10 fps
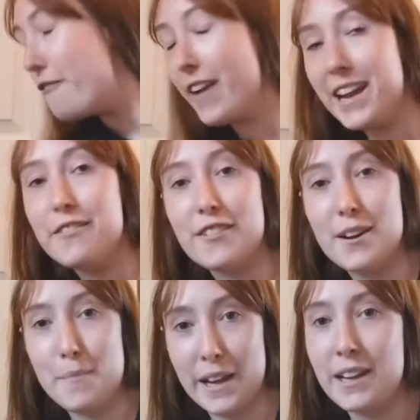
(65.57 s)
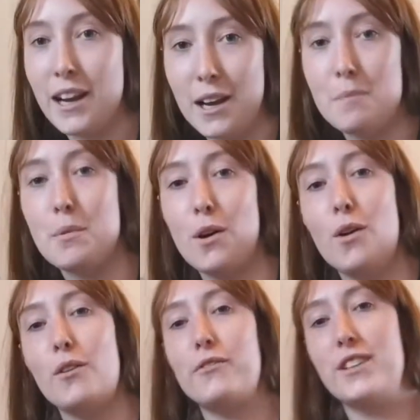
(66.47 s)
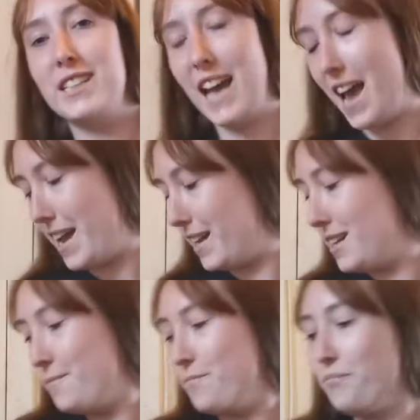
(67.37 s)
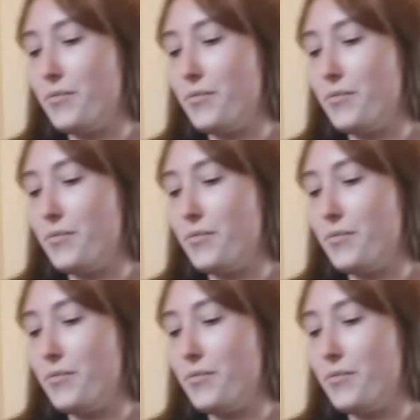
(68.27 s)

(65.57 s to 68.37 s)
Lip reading: My favourite pickup of the day